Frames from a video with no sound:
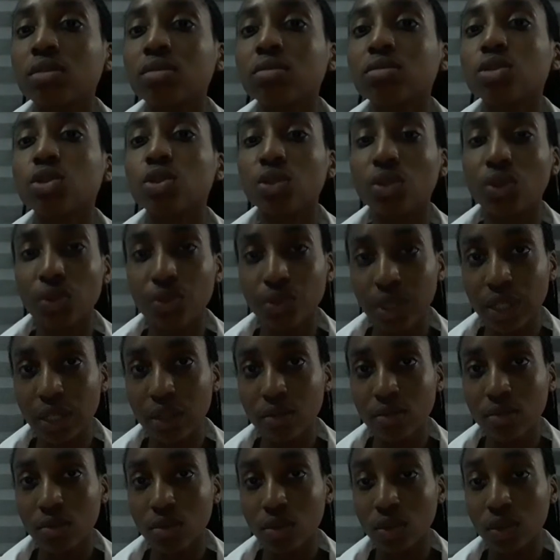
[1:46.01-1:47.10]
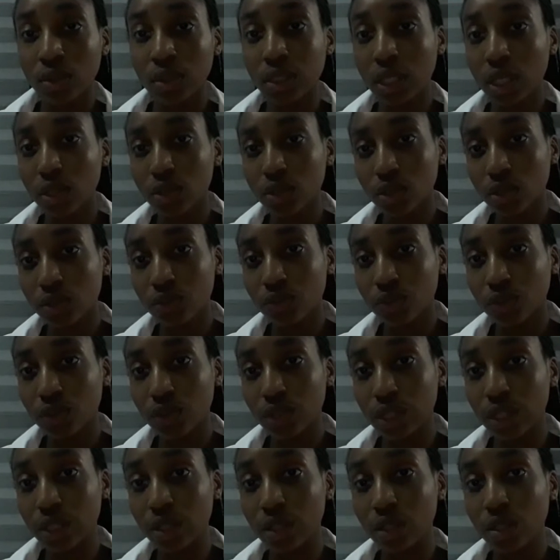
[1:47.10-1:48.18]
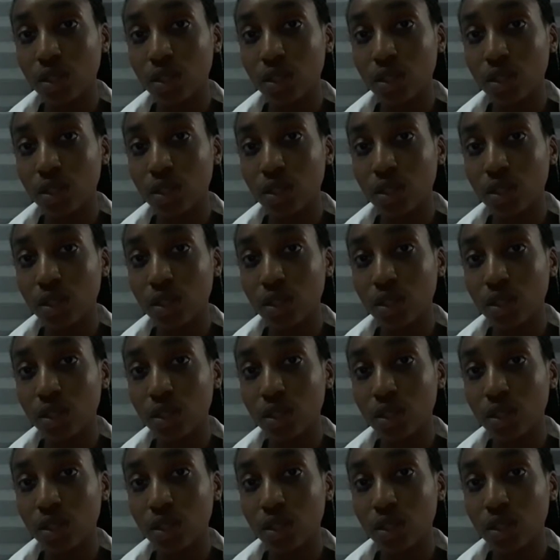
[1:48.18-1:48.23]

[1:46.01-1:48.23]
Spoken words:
to 3. On the count of 3,